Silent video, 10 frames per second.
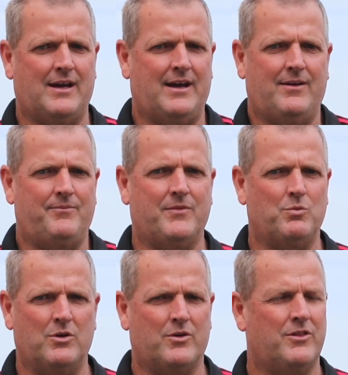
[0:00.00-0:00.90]

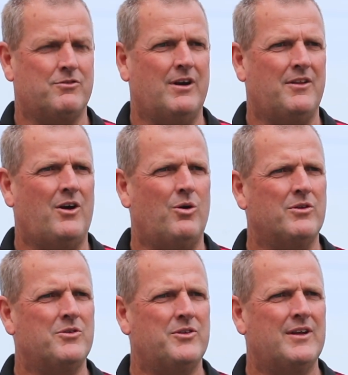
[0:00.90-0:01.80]
we're looking throughout the
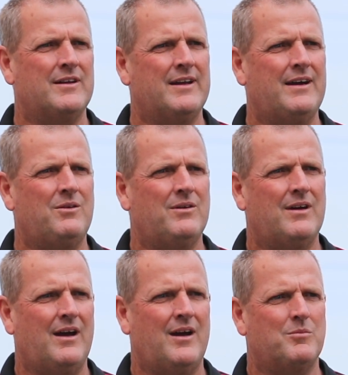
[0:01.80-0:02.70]
whole of New Zealand
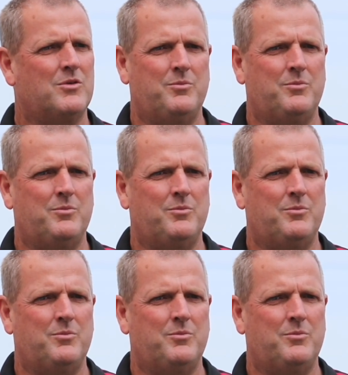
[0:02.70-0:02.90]
now.